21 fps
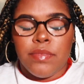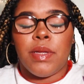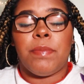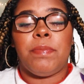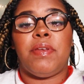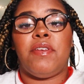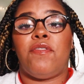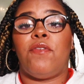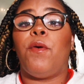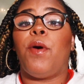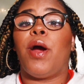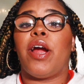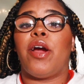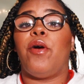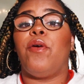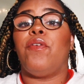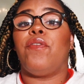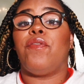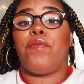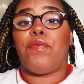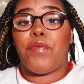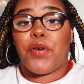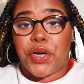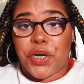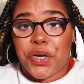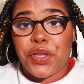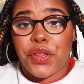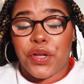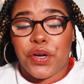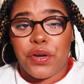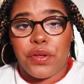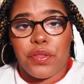before I go
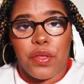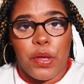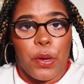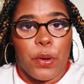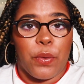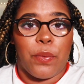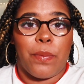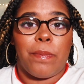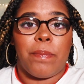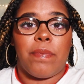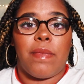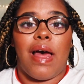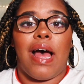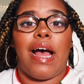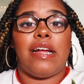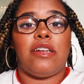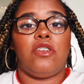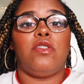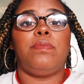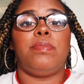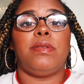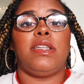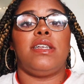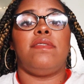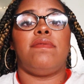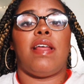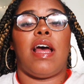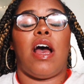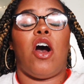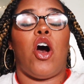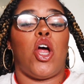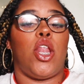further though, I do believe
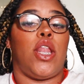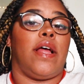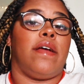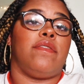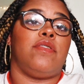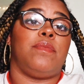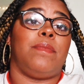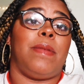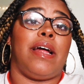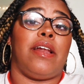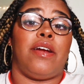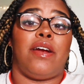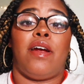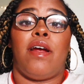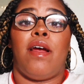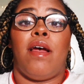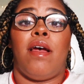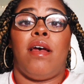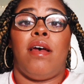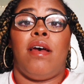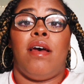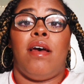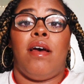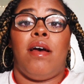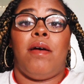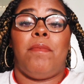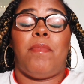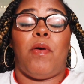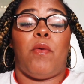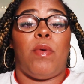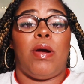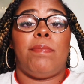that all lives matter.
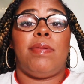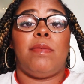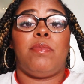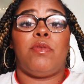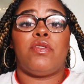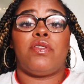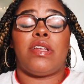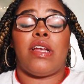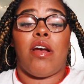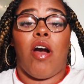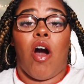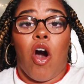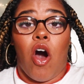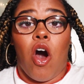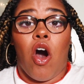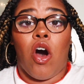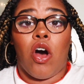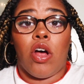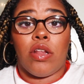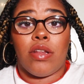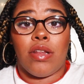But when people say all